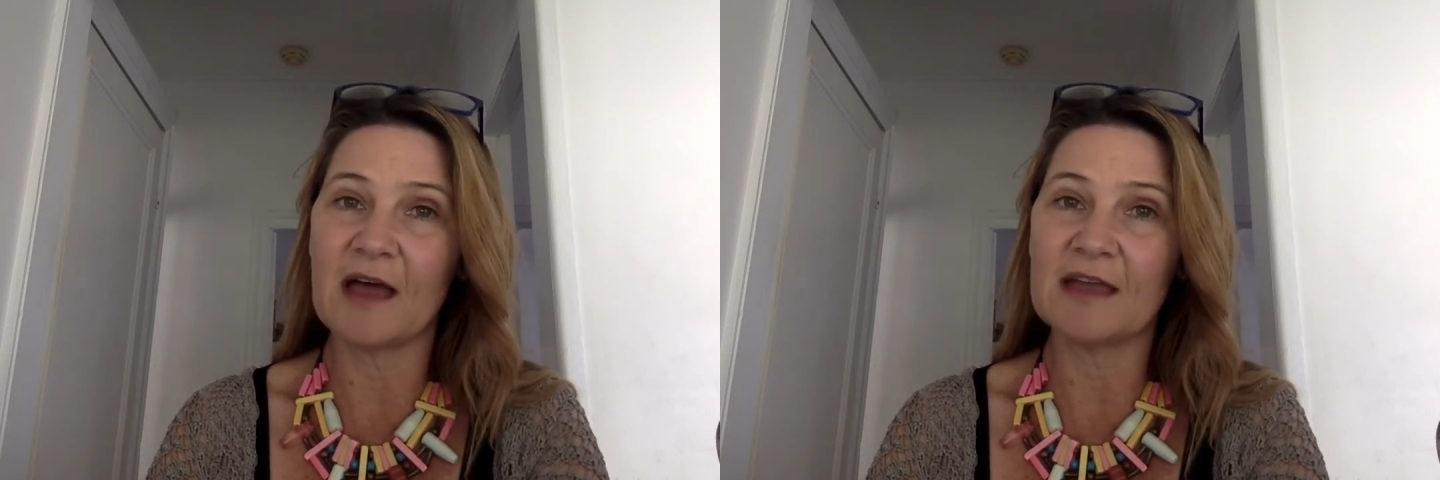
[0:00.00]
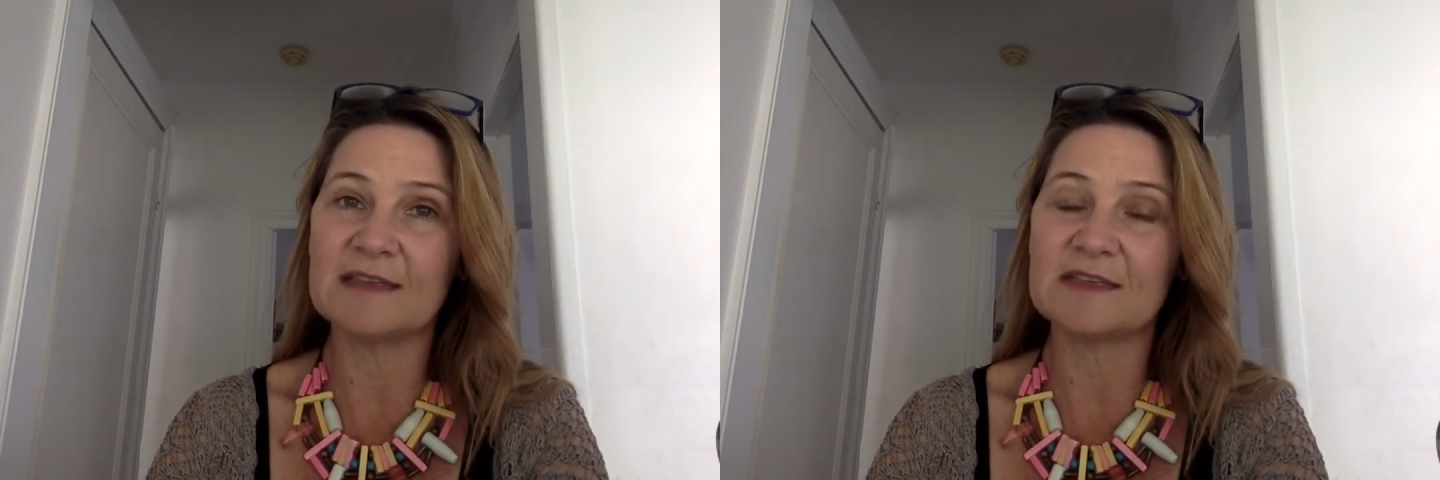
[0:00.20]

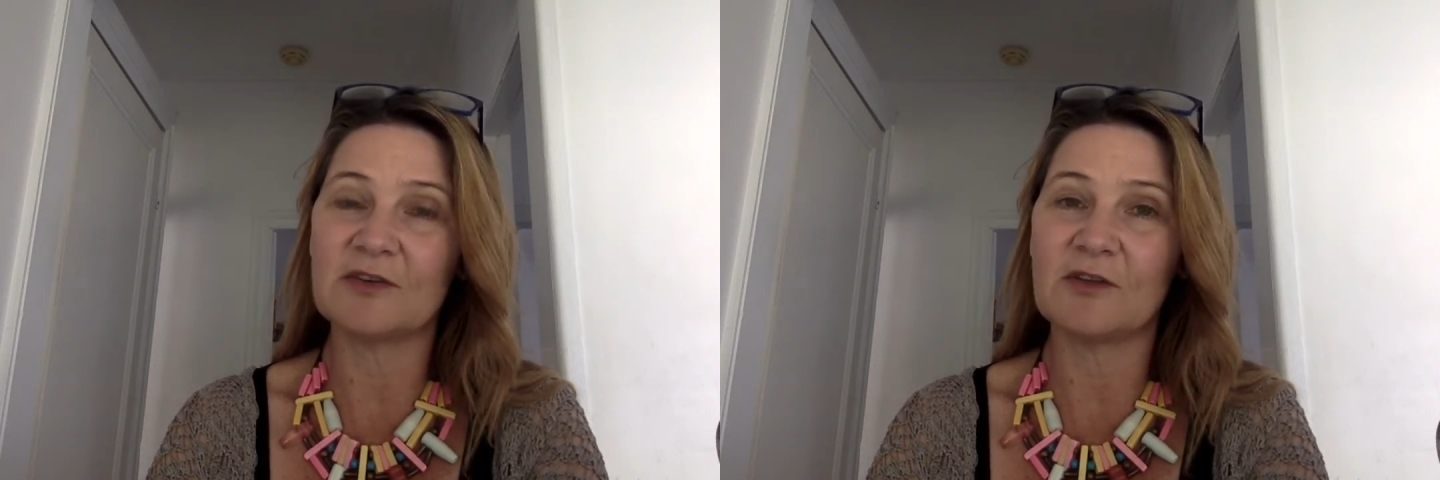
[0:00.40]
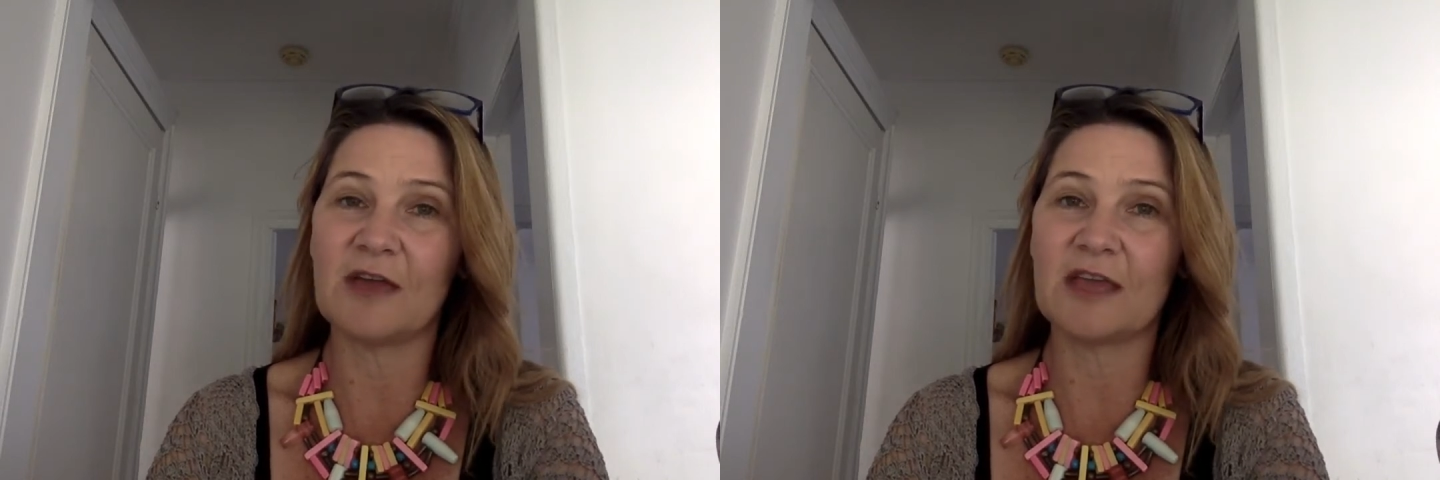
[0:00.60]
It's
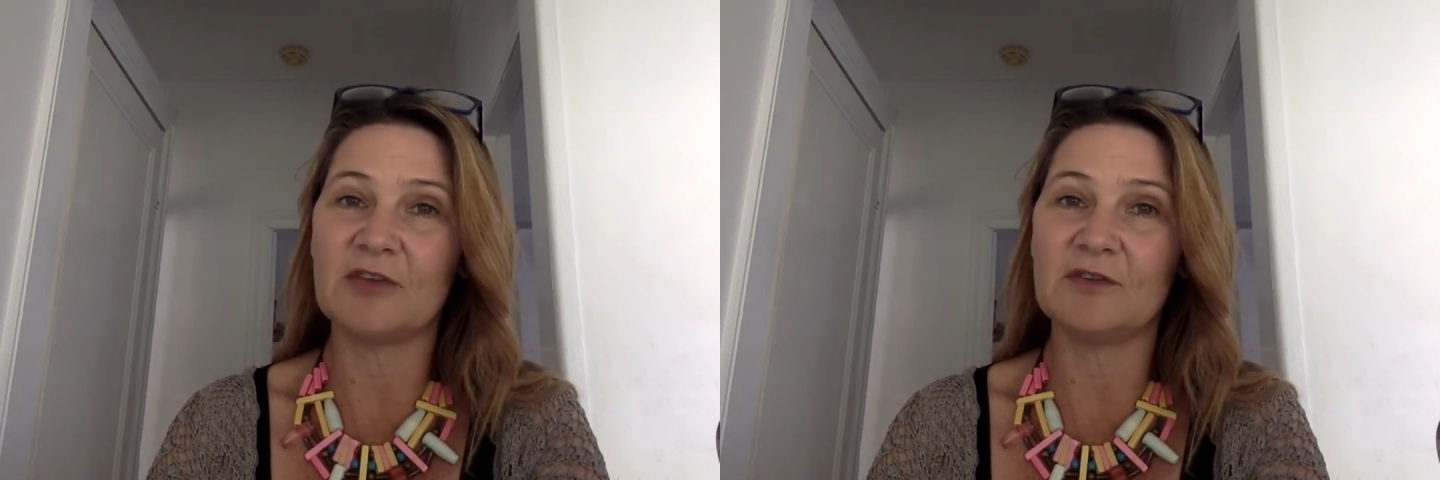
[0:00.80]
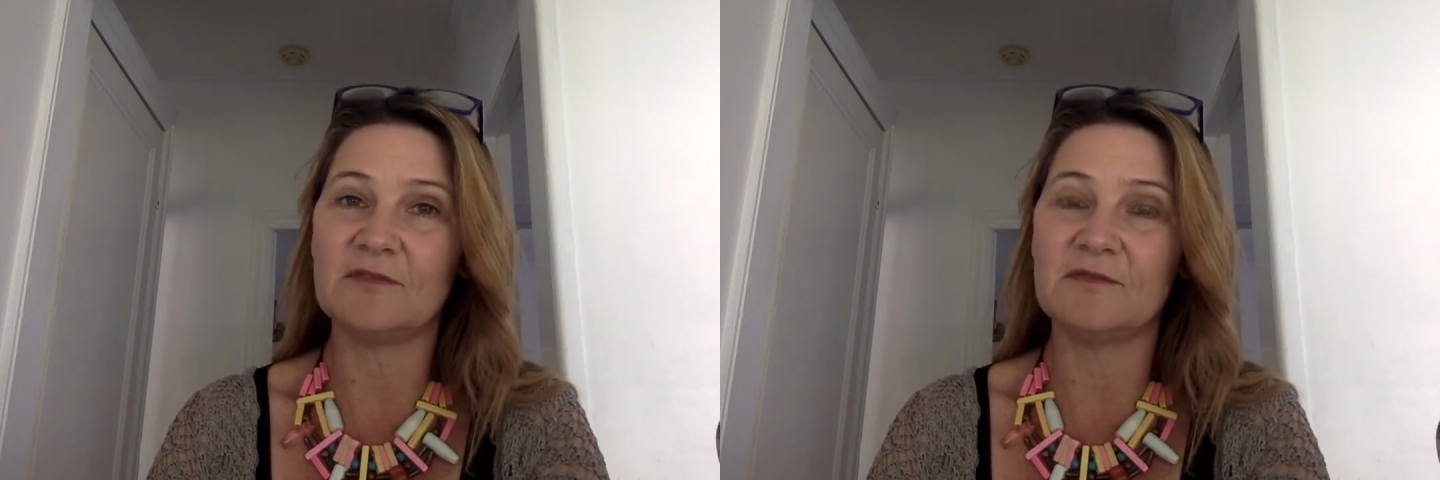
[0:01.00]
not like
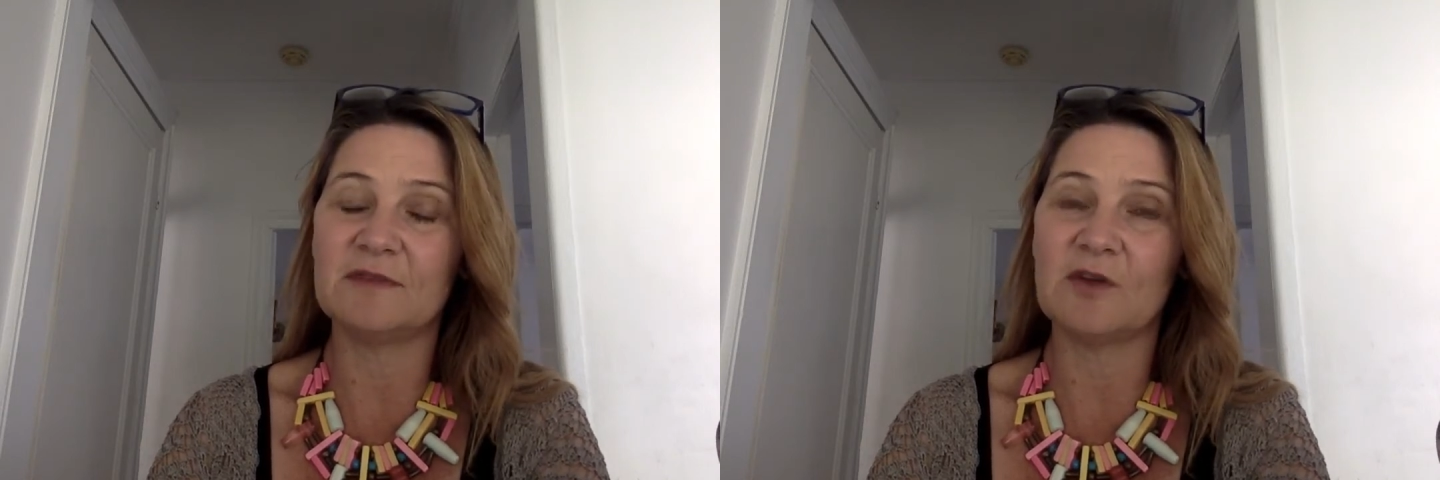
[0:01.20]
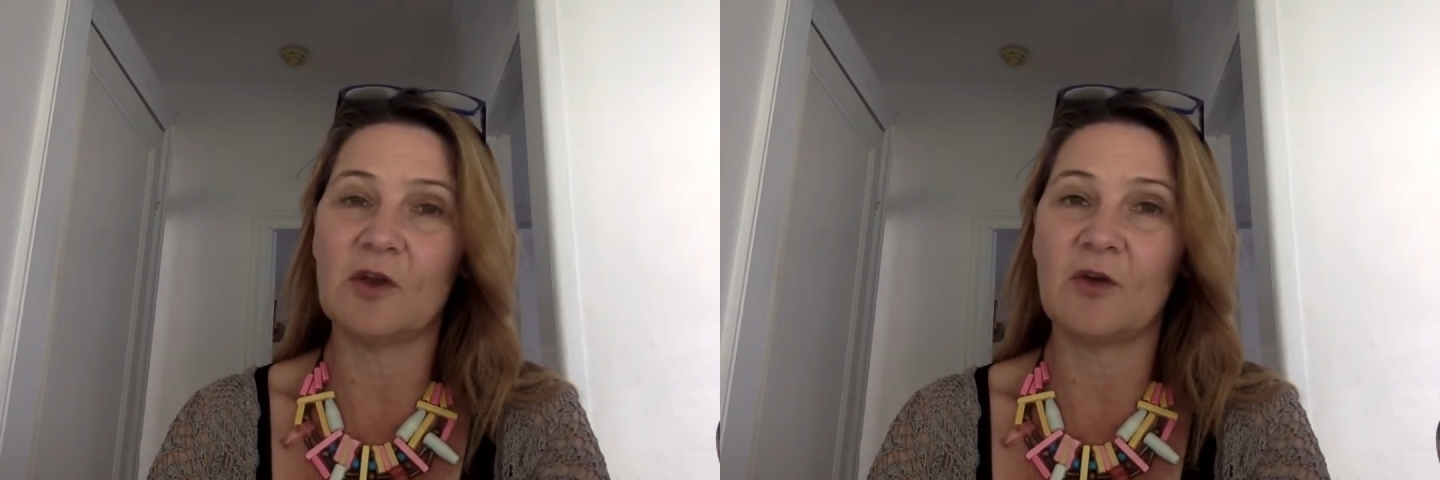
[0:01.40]
you
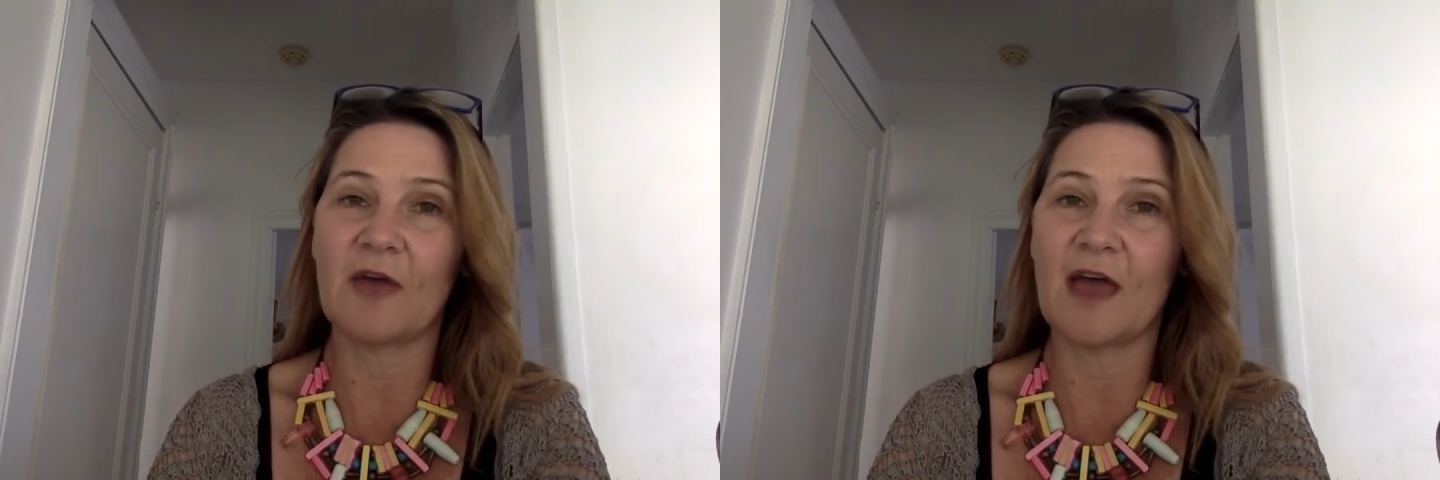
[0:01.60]
no longer